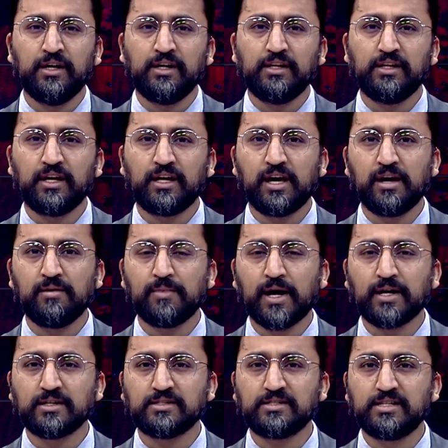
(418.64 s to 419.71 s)
They came
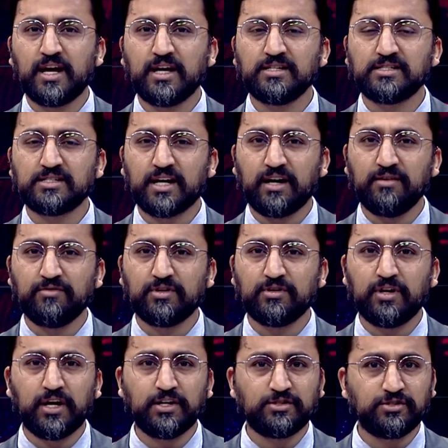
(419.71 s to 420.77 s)
at a tense time for
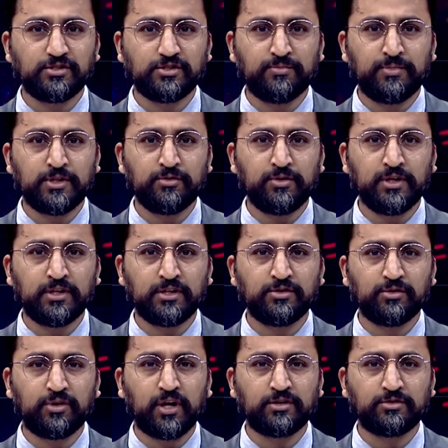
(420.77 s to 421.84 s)
relations between the two
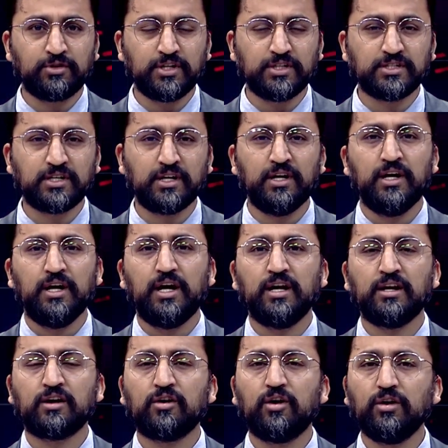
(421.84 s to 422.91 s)
countries.
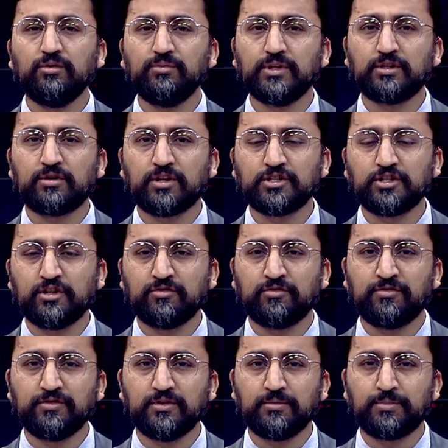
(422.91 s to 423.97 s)
In a call with Russian
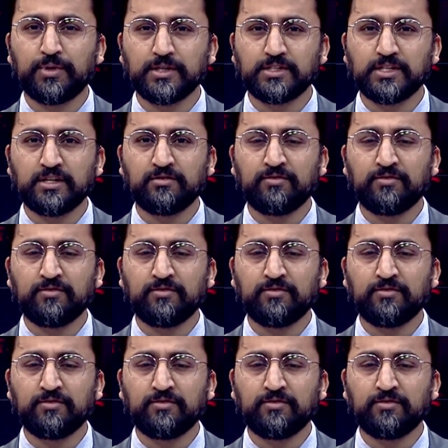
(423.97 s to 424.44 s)
President